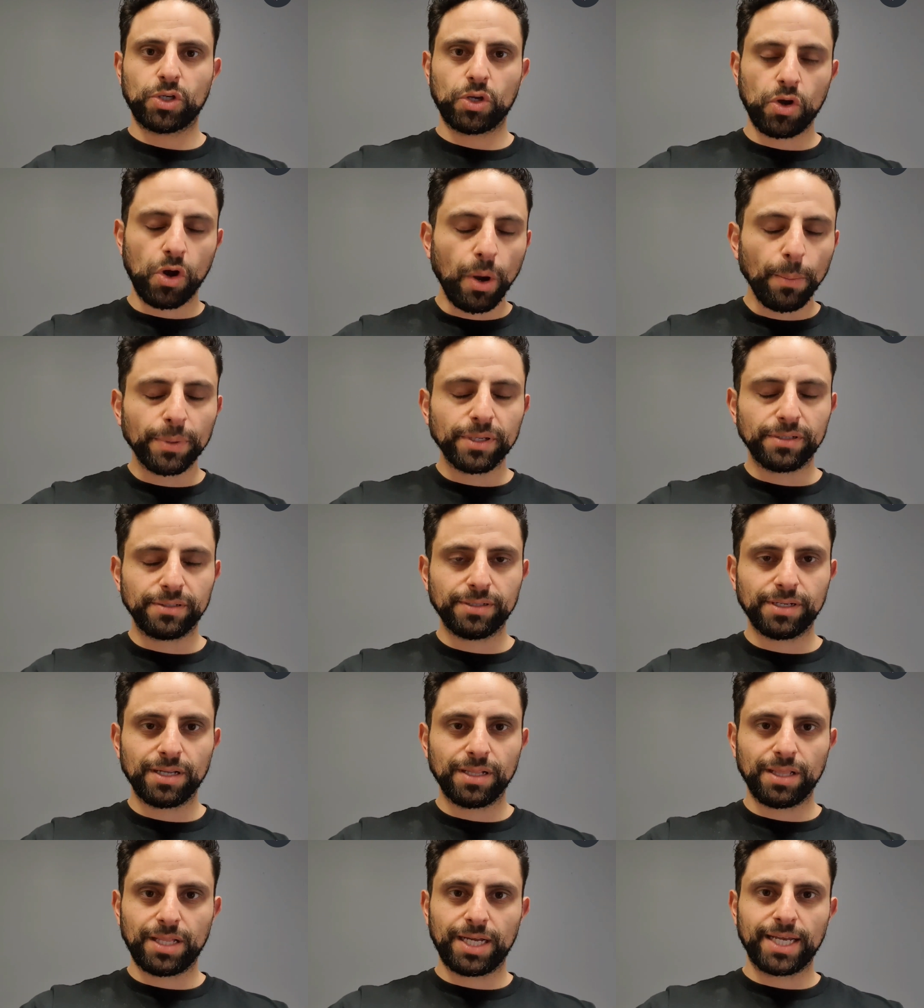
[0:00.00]

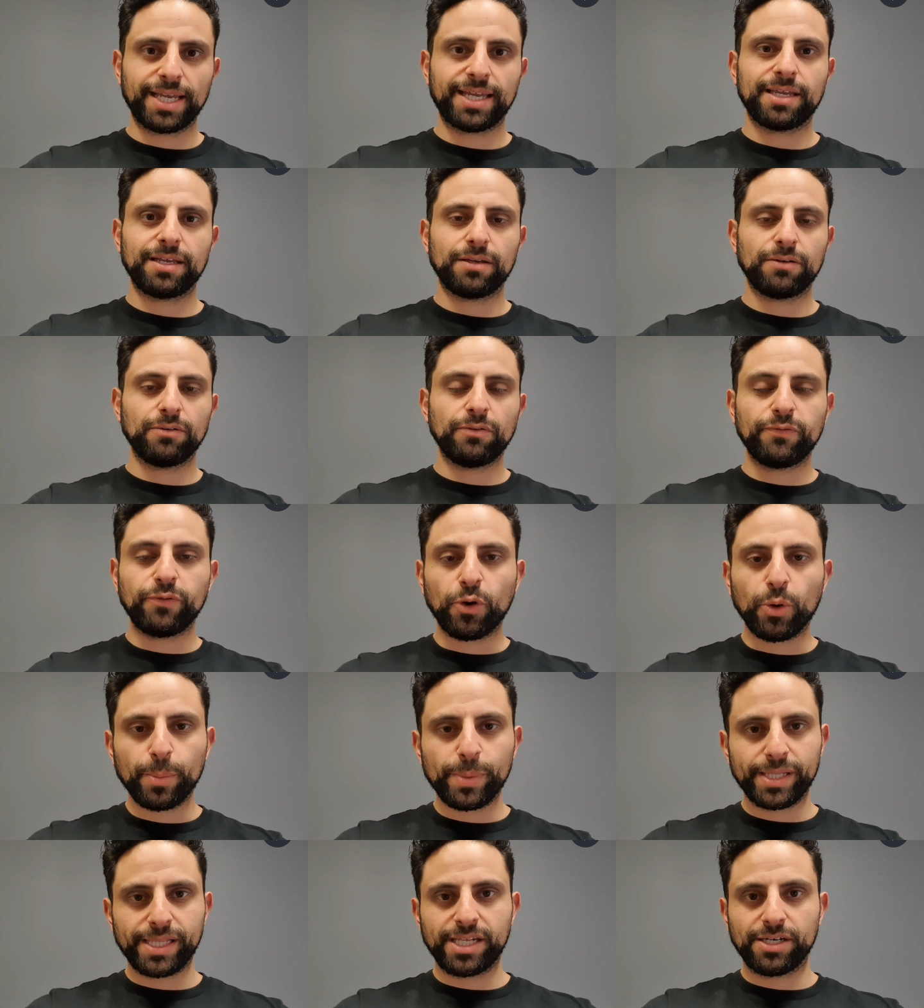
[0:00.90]
Common, like
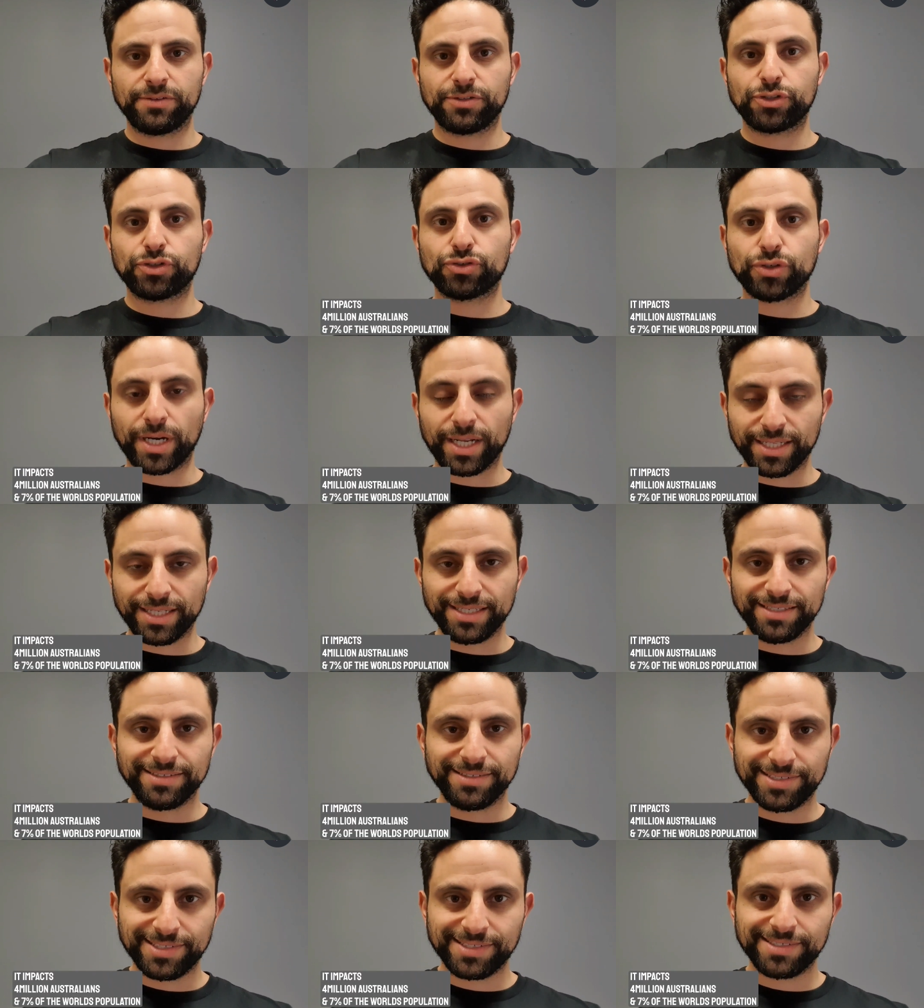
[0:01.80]
4 million
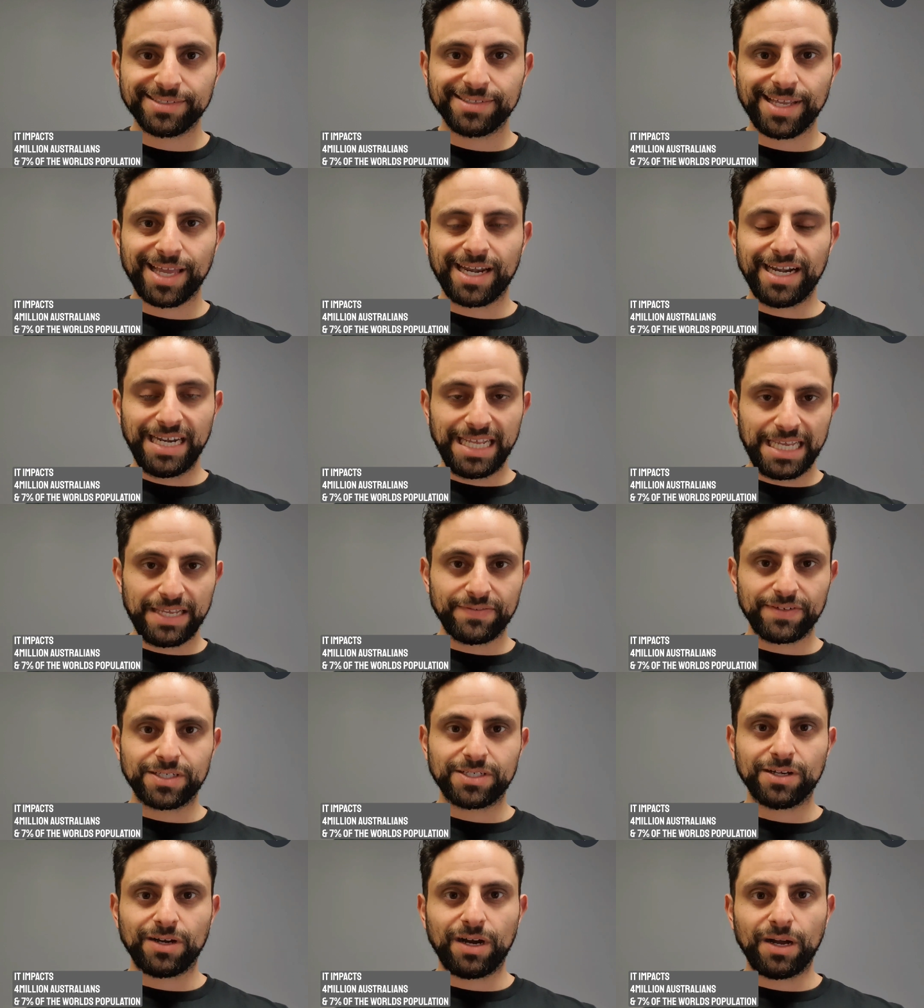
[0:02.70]
Australians at any
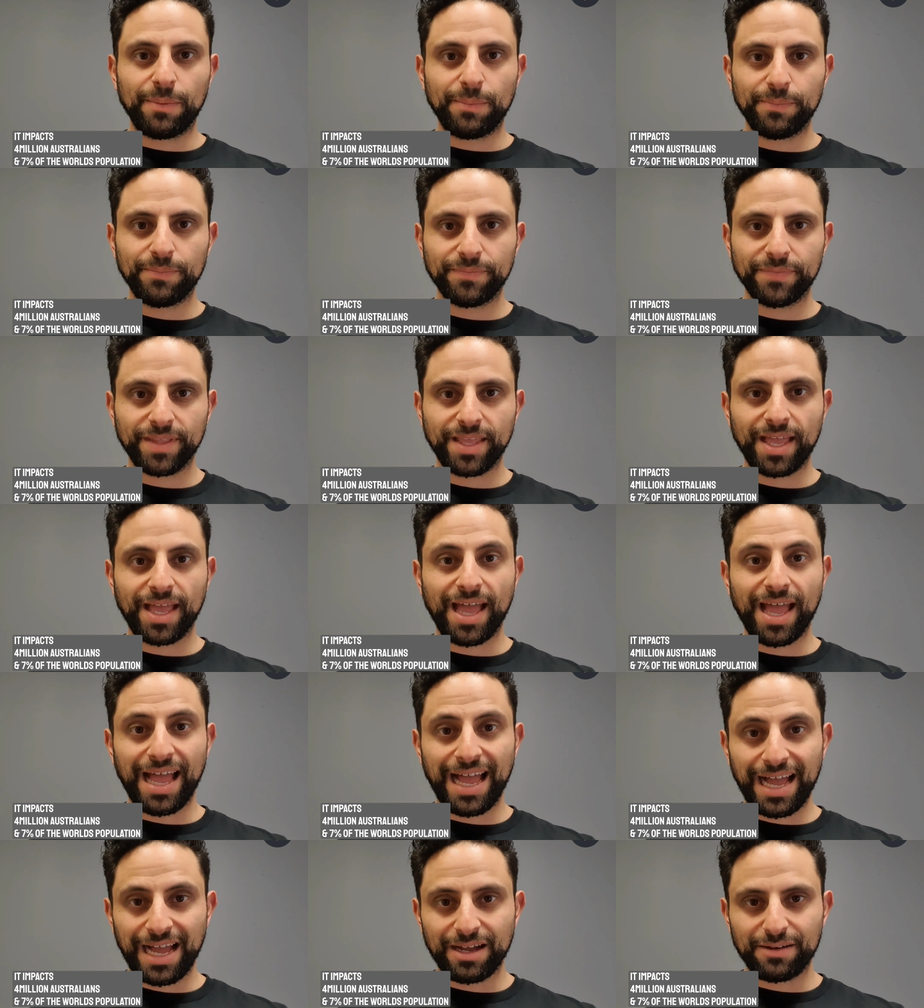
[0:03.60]
given time
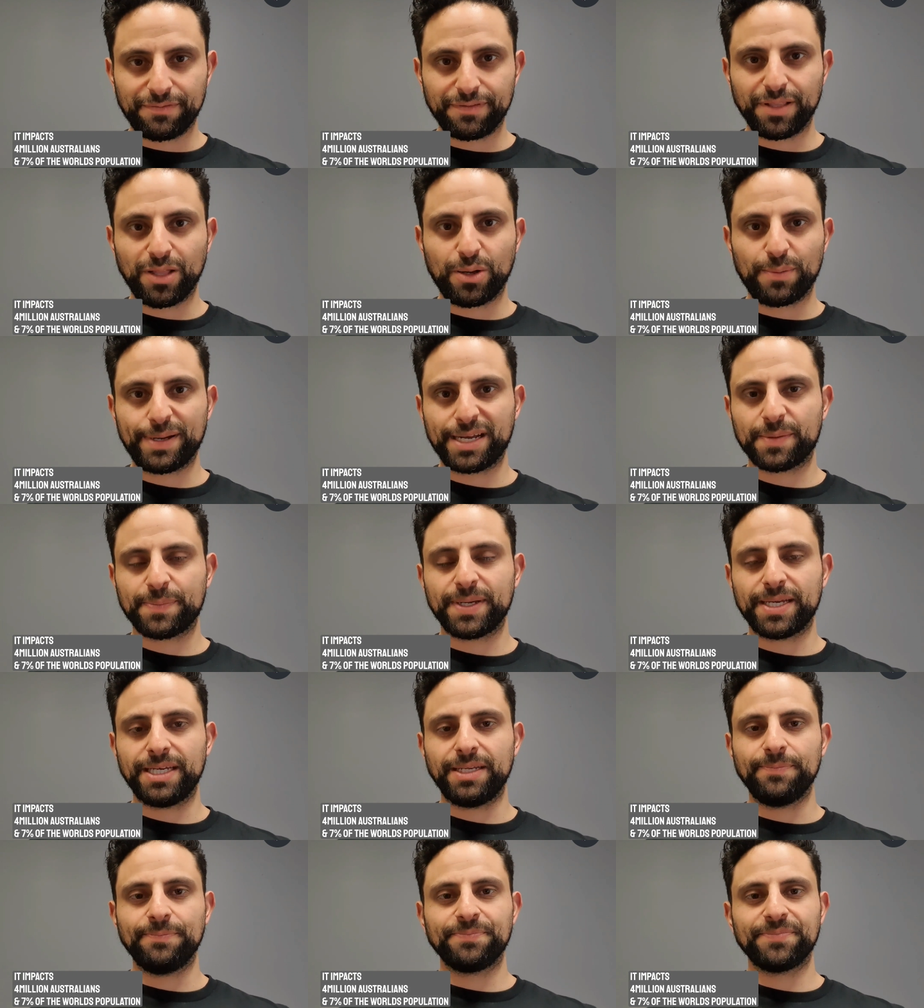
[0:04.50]
have lower back
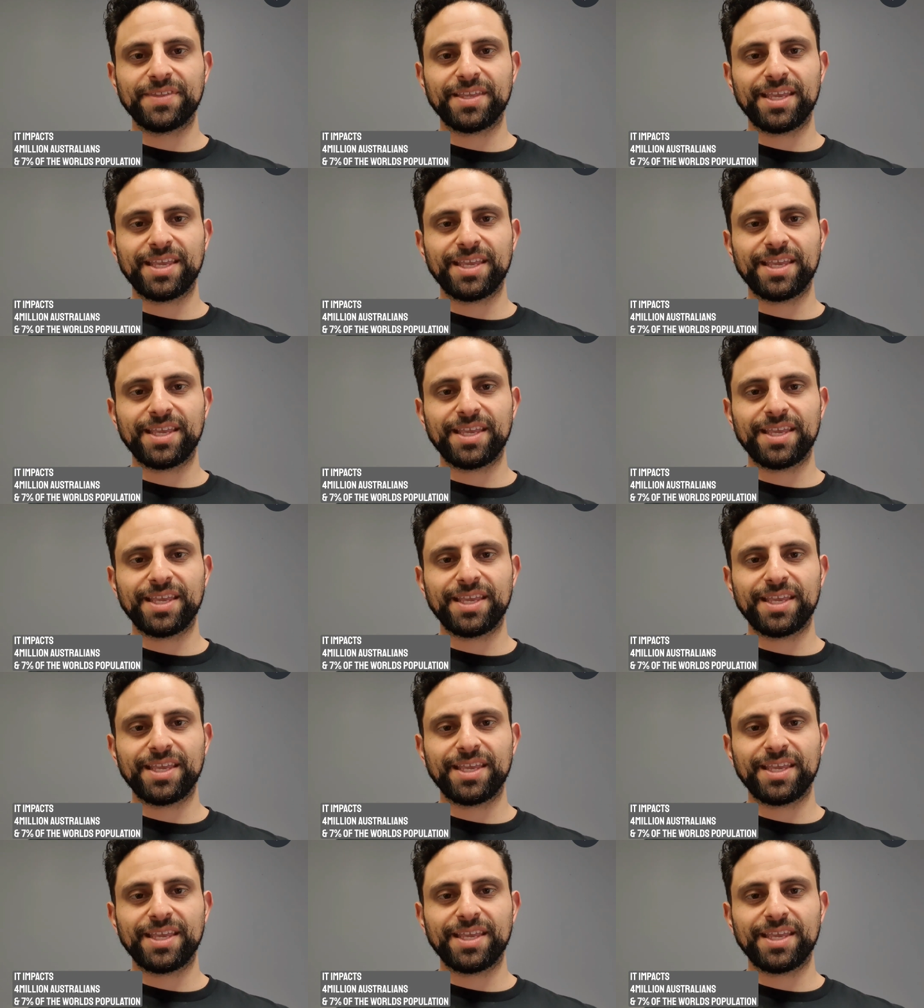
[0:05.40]
pain,